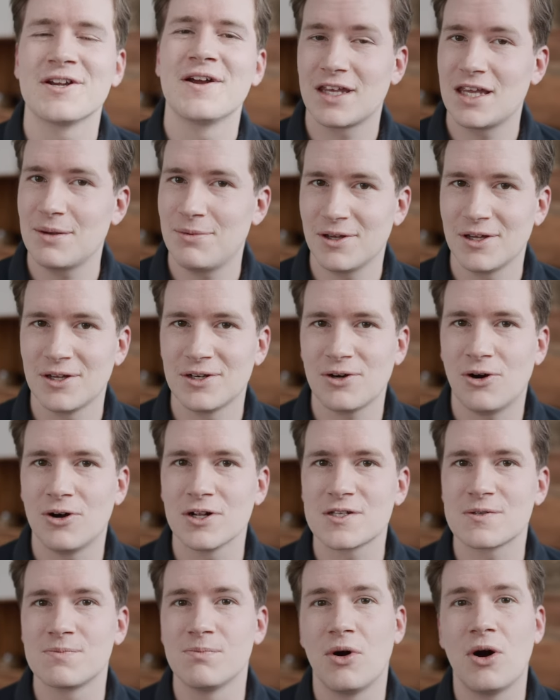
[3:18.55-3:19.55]
keeping it all
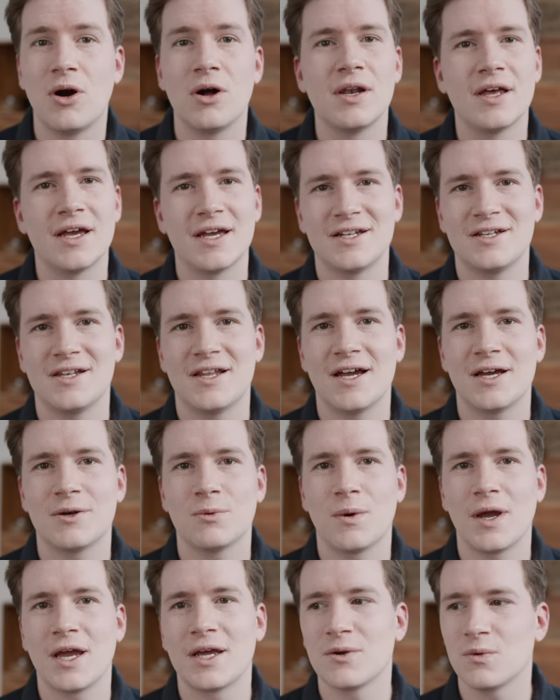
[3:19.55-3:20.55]
small and
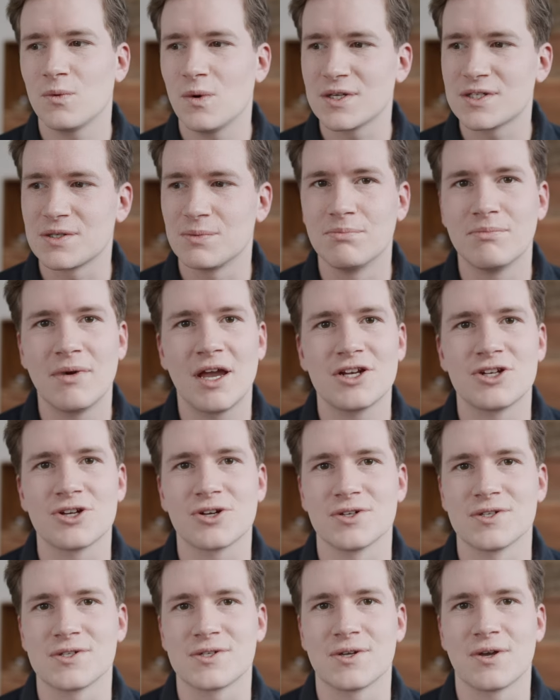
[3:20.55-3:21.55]
lightweight was a major
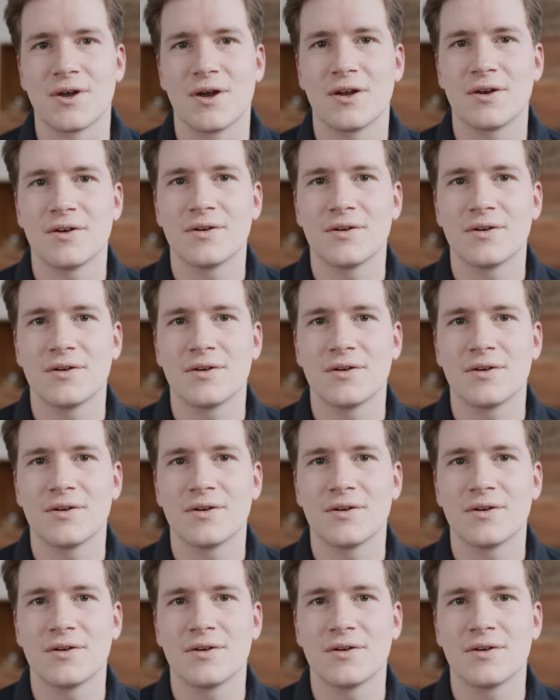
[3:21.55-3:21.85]
concern.